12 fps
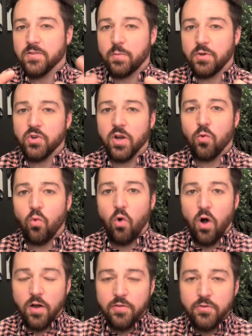So I'm going to try to
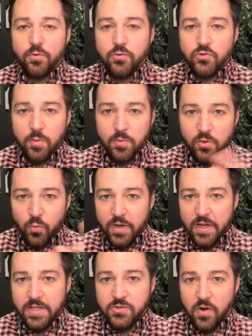walk through some of the
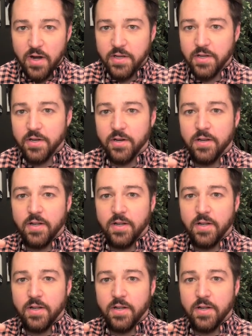weeds right here,